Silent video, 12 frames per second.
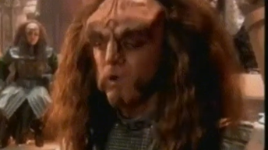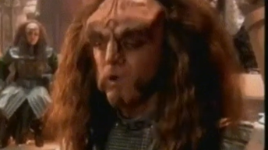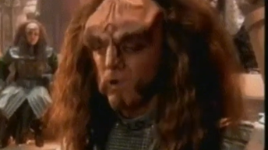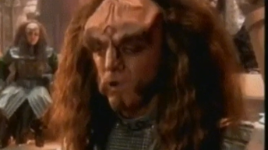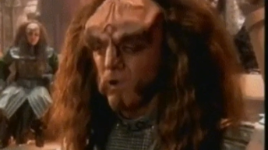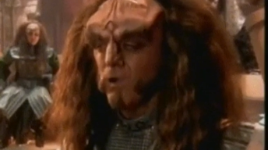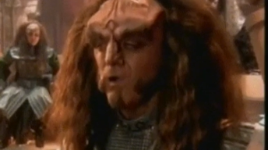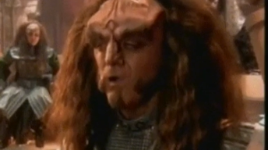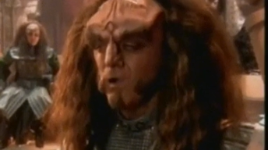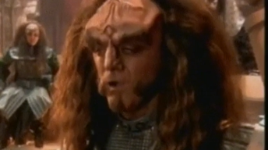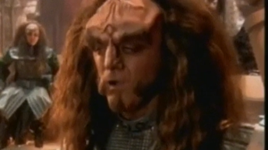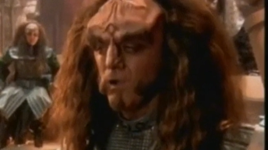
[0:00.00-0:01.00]
do a
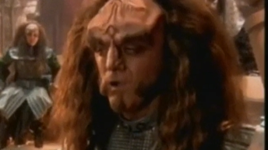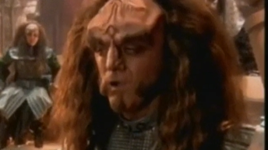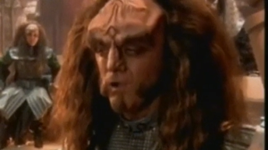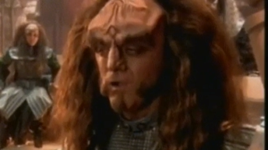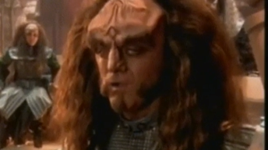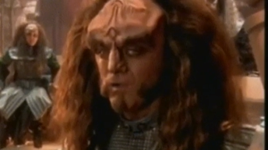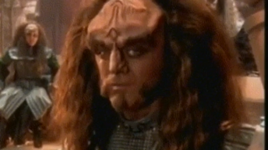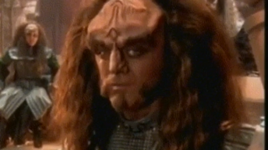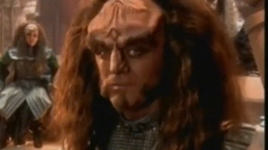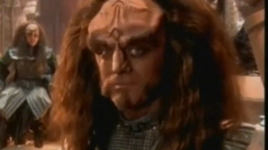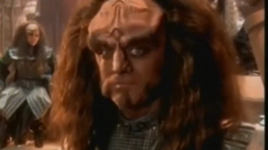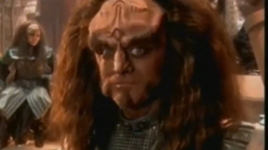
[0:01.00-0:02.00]
Christmas carol
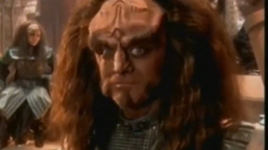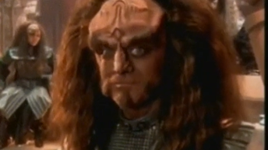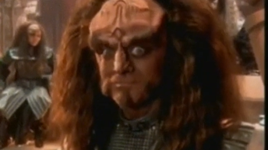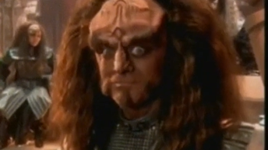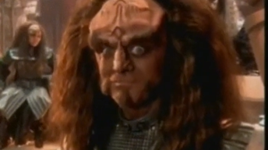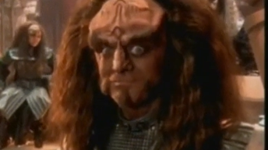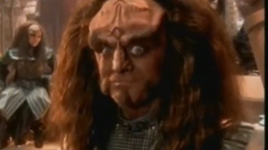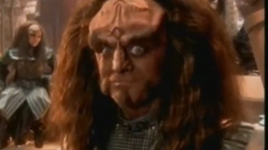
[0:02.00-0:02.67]
in Klingon.